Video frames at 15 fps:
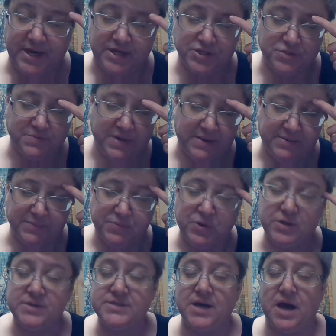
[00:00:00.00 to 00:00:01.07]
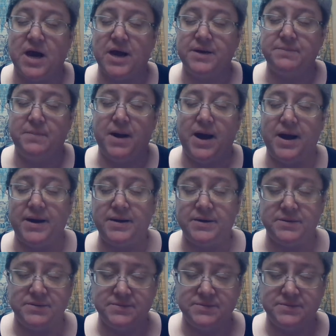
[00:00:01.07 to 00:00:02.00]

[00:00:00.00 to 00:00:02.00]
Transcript: I should be able to put aside my